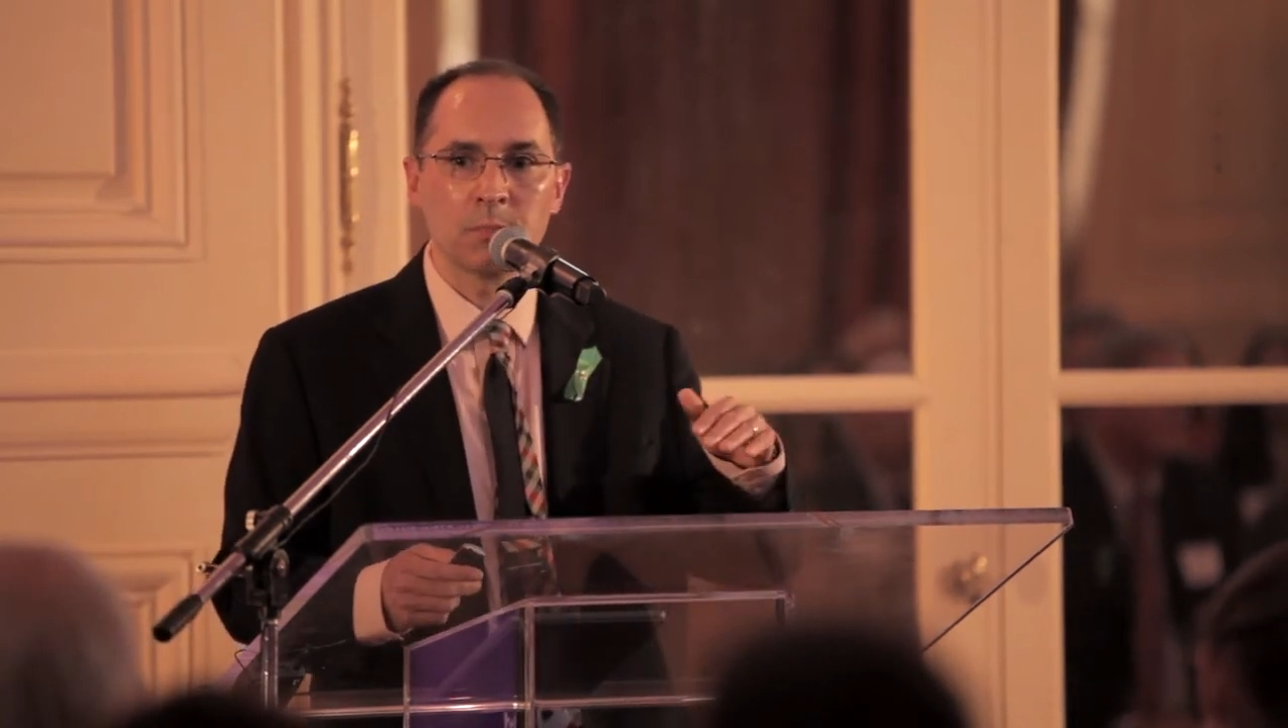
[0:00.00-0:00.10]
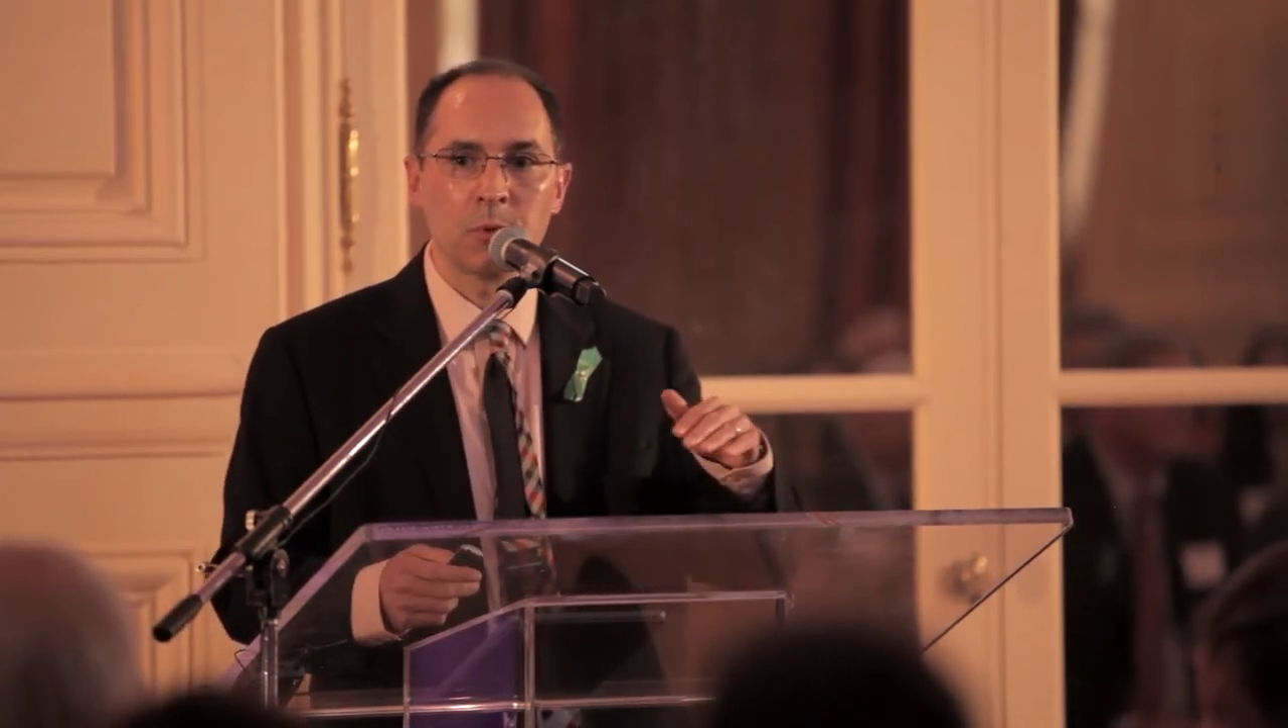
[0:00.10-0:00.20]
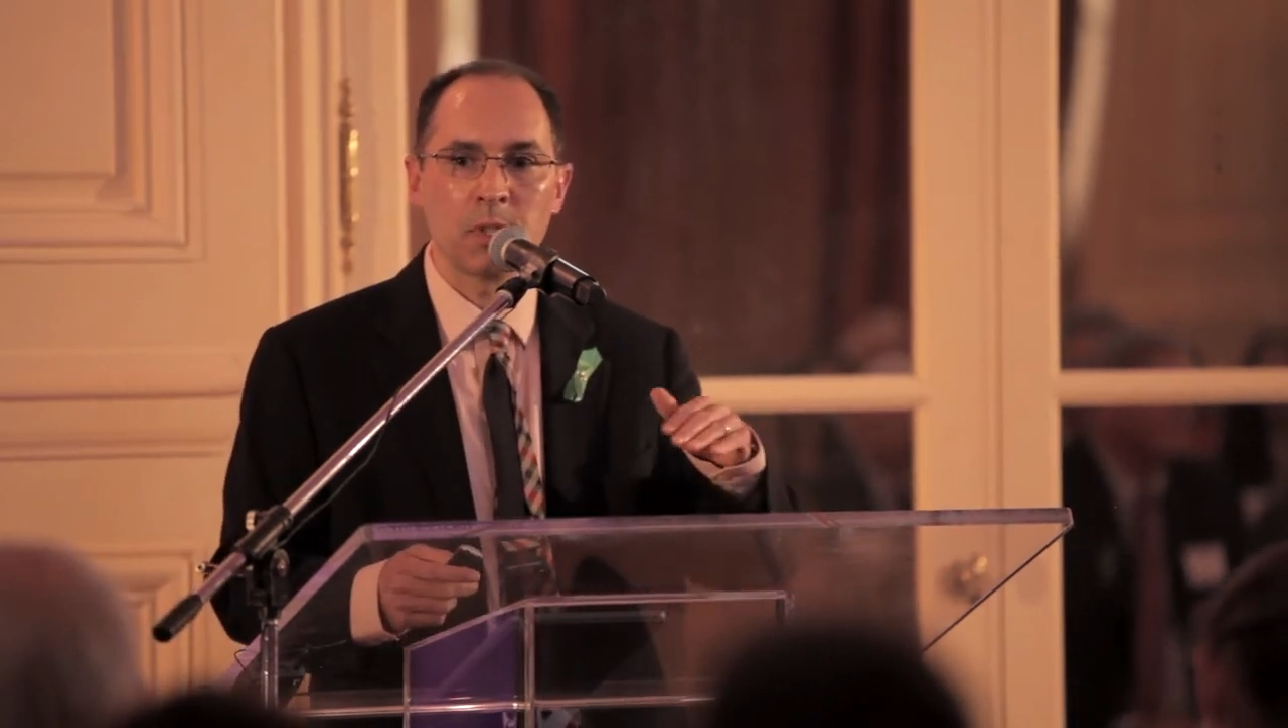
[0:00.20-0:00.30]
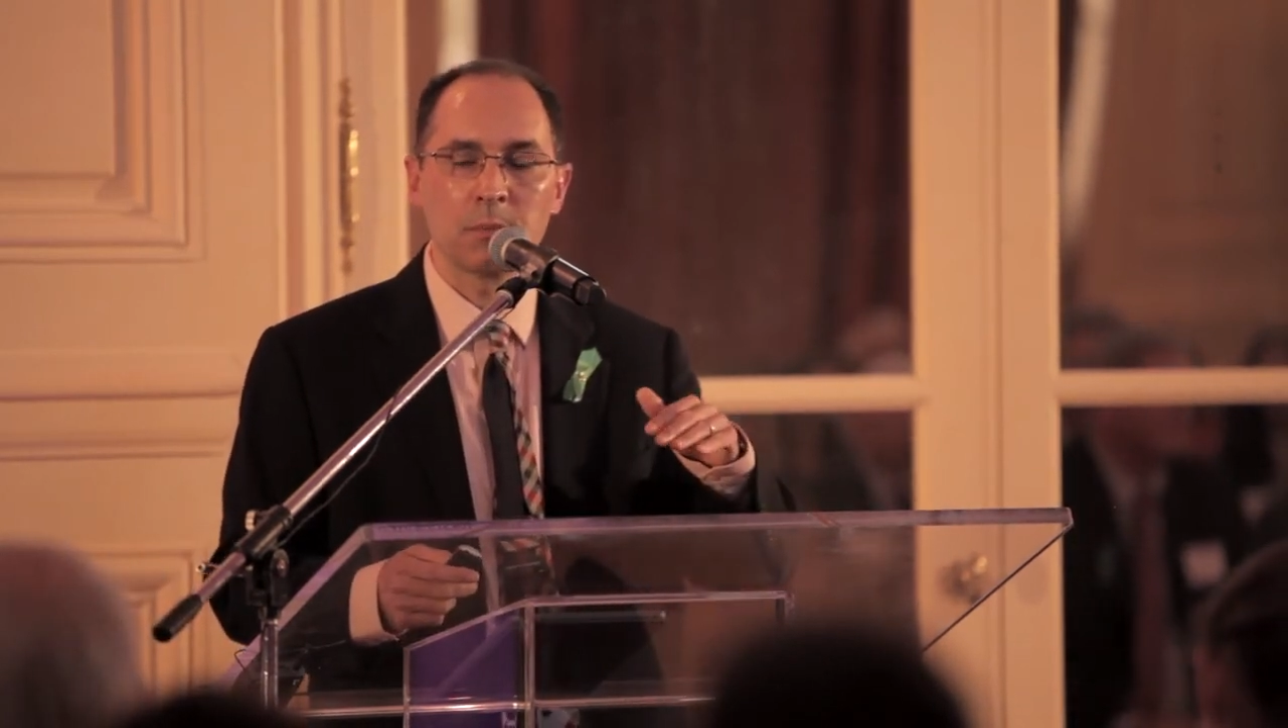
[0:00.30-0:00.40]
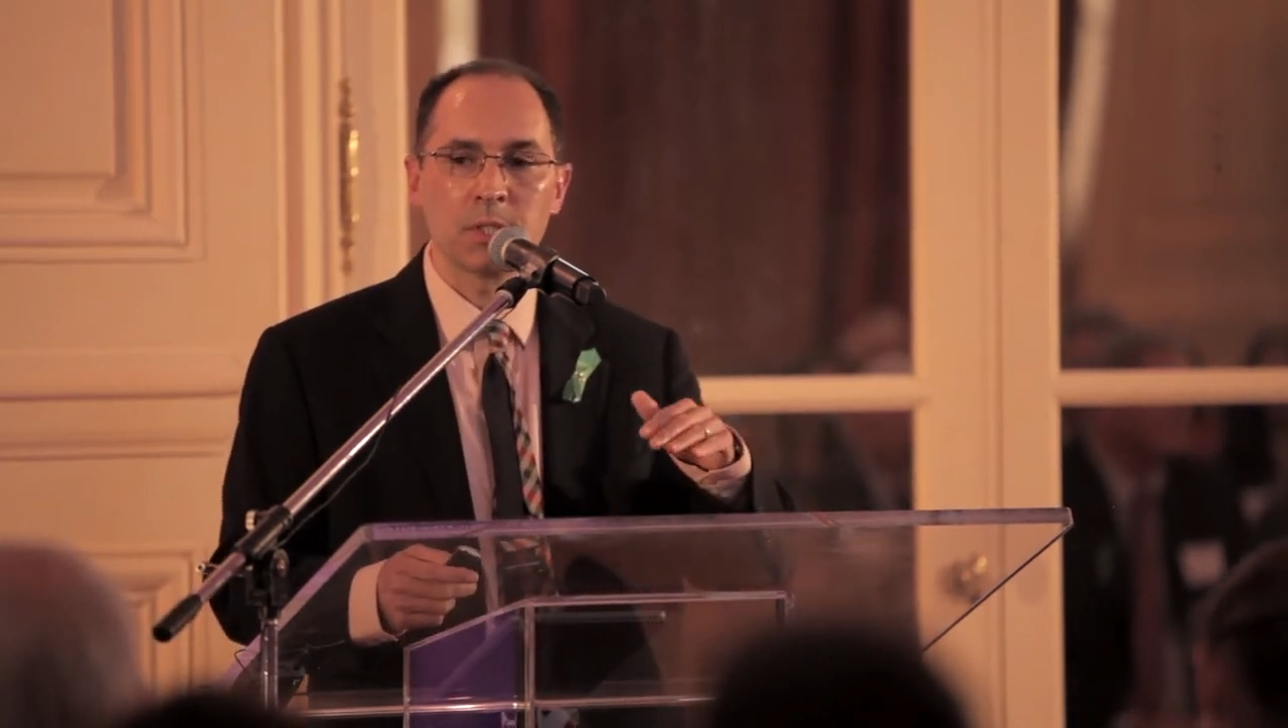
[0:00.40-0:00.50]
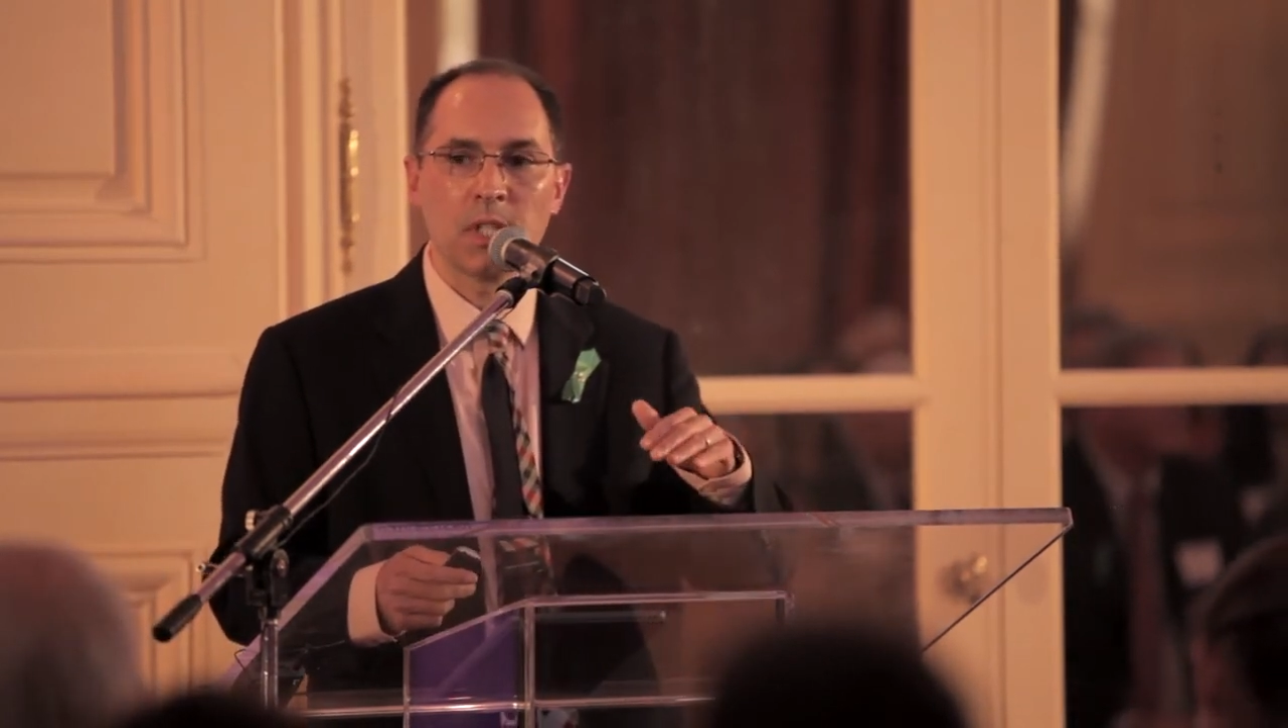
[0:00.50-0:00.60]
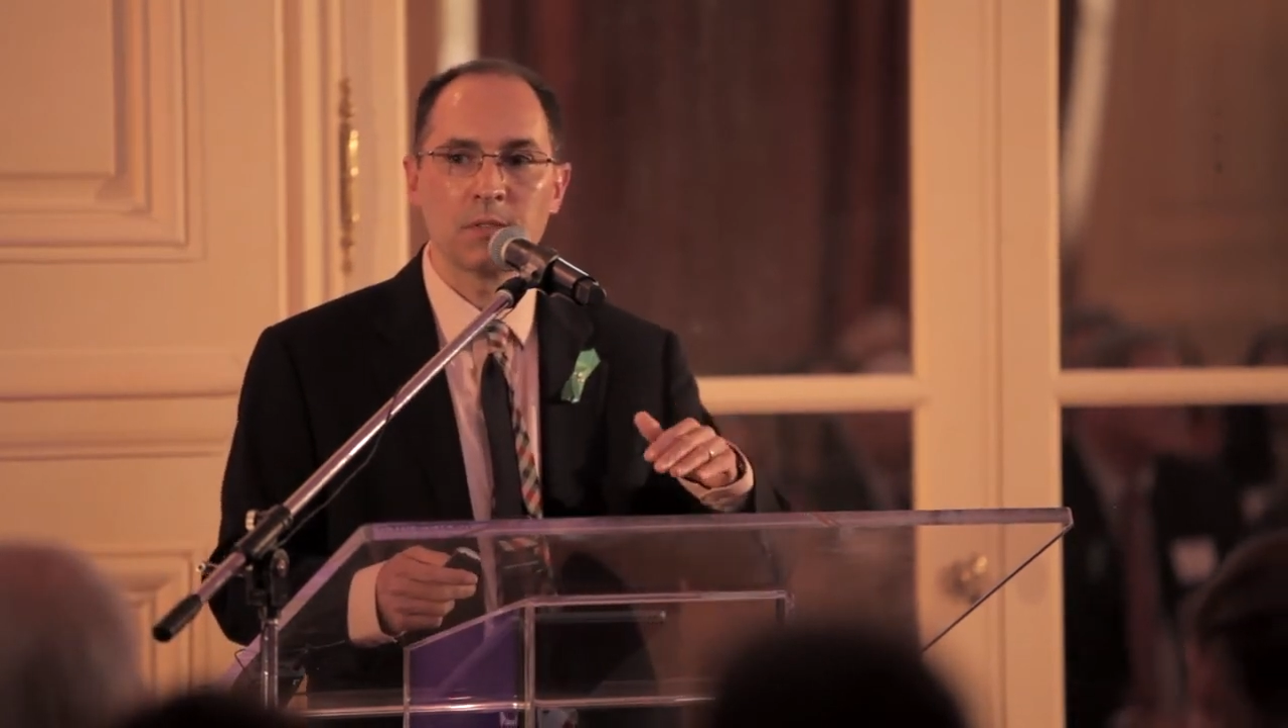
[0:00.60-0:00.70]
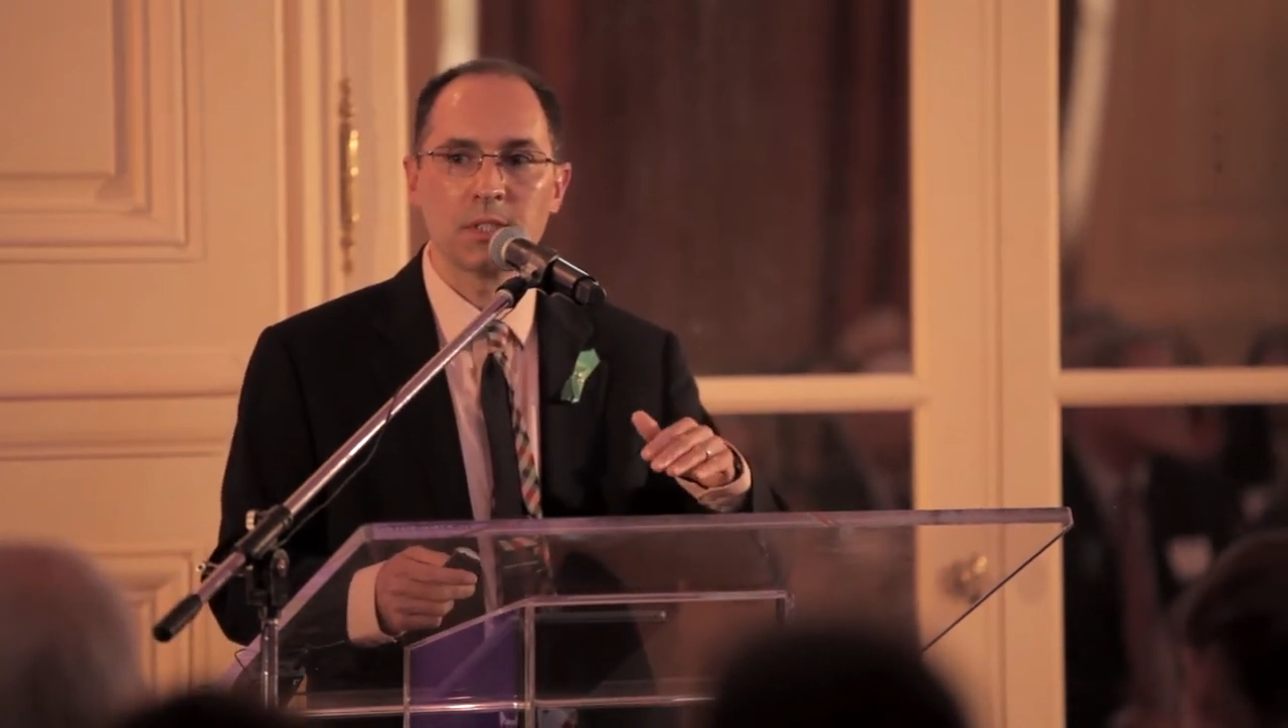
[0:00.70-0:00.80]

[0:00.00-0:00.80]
between themselves